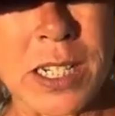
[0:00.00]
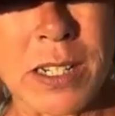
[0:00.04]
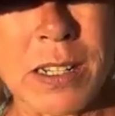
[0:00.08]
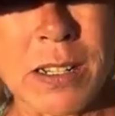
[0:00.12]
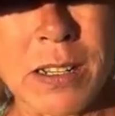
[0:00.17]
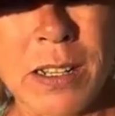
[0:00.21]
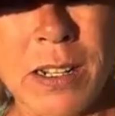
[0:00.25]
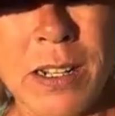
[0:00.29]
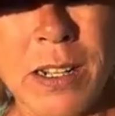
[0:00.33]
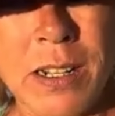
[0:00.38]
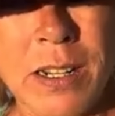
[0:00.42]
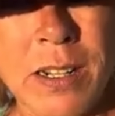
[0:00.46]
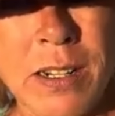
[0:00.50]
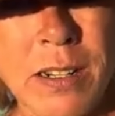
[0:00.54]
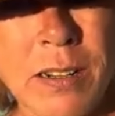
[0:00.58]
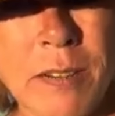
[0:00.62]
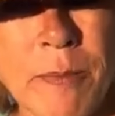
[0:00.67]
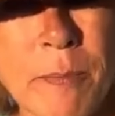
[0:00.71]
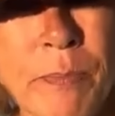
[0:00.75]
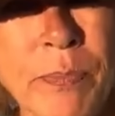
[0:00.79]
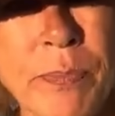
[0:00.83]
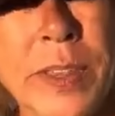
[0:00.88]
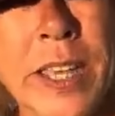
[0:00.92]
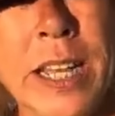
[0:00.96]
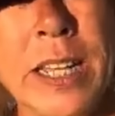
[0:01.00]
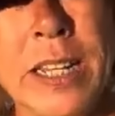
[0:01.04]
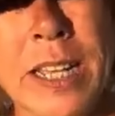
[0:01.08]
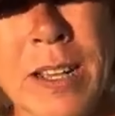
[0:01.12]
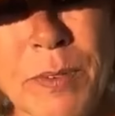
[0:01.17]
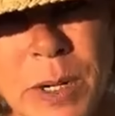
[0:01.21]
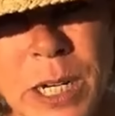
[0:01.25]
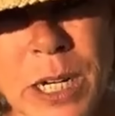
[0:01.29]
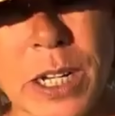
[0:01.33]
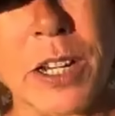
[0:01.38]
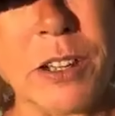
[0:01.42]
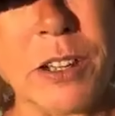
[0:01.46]
And then
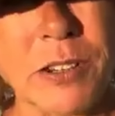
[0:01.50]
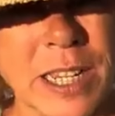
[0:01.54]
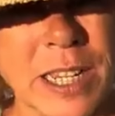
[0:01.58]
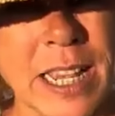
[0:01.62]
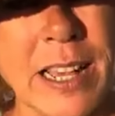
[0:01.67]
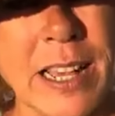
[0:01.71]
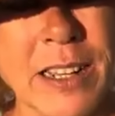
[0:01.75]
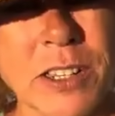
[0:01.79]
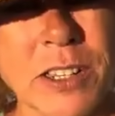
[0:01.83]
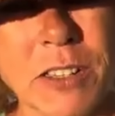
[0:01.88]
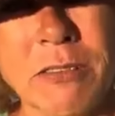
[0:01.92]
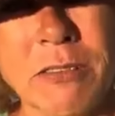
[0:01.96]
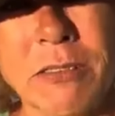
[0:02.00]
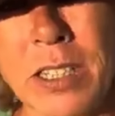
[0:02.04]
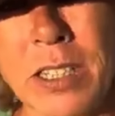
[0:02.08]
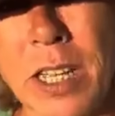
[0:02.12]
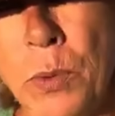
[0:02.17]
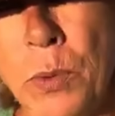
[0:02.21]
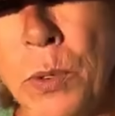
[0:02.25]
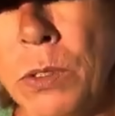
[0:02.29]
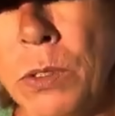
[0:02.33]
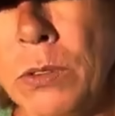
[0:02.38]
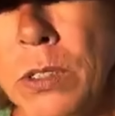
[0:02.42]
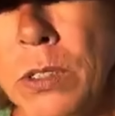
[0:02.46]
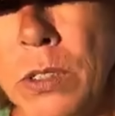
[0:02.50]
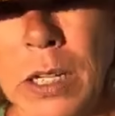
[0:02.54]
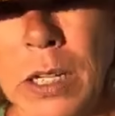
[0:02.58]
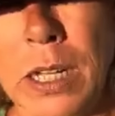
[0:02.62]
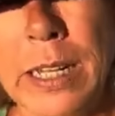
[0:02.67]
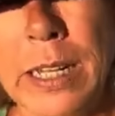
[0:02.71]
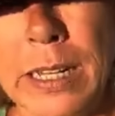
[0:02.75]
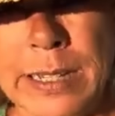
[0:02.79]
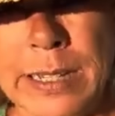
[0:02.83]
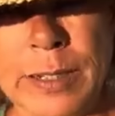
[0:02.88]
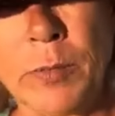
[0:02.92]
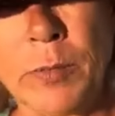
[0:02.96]
when I go to cancel, they will not
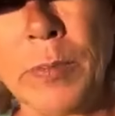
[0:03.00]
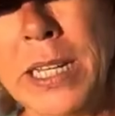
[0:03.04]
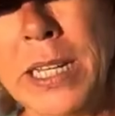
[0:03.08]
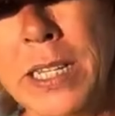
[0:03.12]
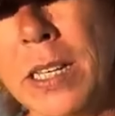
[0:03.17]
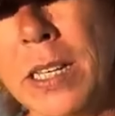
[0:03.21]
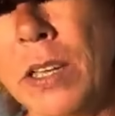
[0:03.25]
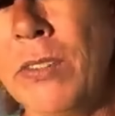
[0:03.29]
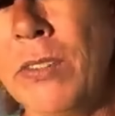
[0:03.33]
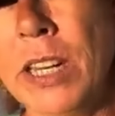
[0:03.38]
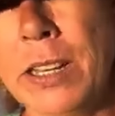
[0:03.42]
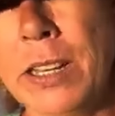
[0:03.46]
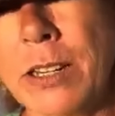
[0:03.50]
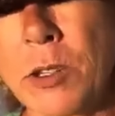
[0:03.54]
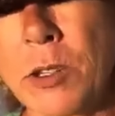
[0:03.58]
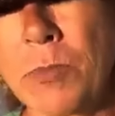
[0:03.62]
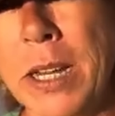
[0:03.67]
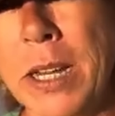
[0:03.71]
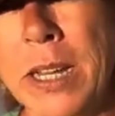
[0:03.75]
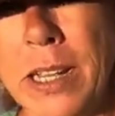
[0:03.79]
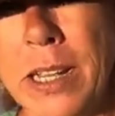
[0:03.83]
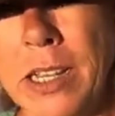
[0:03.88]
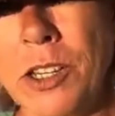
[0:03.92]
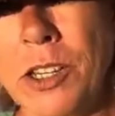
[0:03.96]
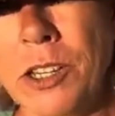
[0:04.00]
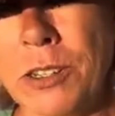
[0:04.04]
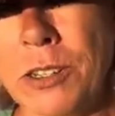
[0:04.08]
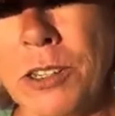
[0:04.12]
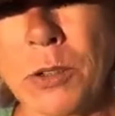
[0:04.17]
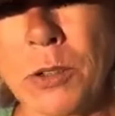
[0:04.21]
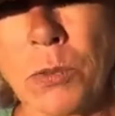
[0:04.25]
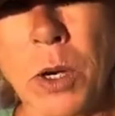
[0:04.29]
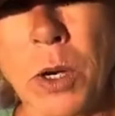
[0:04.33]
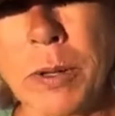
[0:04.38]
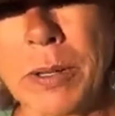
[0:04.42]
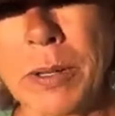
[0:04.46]
allow me to give an explanation as
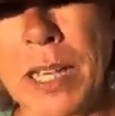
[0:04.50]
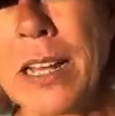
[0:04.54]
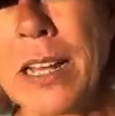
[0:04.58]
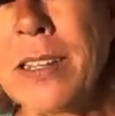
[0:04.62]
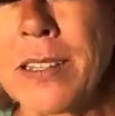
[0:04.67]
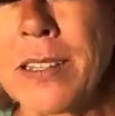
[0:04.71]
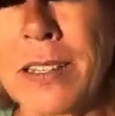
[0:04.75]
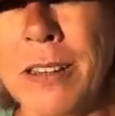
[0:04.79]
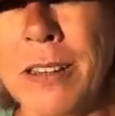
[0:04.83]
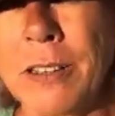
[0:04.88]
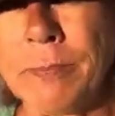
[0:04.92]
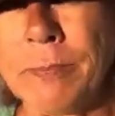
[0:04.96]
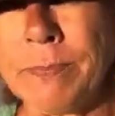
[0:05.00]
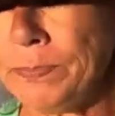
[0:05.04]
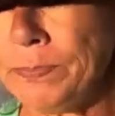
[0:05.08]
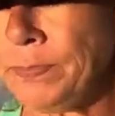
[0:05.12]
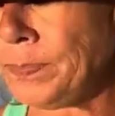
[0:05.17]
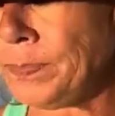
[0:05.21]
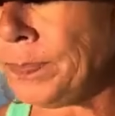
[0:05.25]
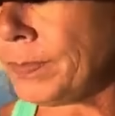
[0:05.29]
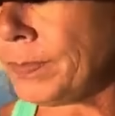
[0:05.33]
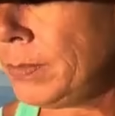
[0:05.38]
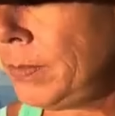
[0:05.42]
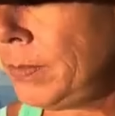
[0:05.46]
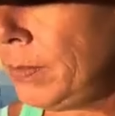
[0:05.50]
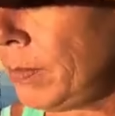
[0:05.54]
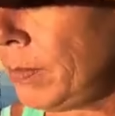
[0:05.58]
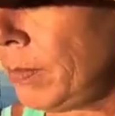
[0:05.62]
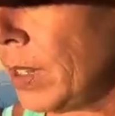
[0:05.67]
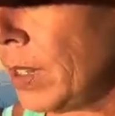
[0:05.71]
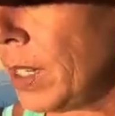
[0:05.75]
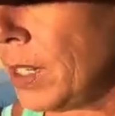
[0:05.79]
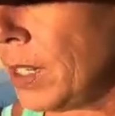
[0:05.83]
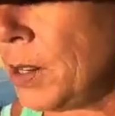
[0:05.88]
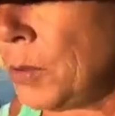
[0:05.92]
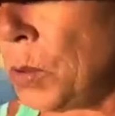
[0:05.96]
to why I'm cancelling.
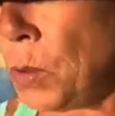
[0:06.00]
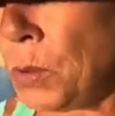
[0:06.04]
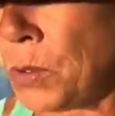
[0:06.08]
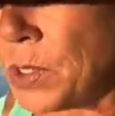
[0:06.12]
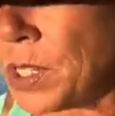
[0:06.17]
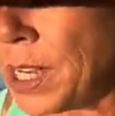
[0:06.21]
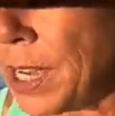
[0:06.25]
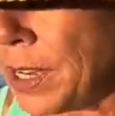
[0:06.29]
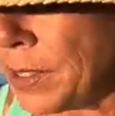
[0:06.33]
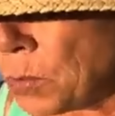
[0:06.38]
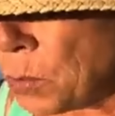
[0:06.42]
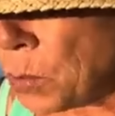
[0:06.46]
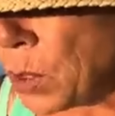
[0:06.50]
Now, what was the other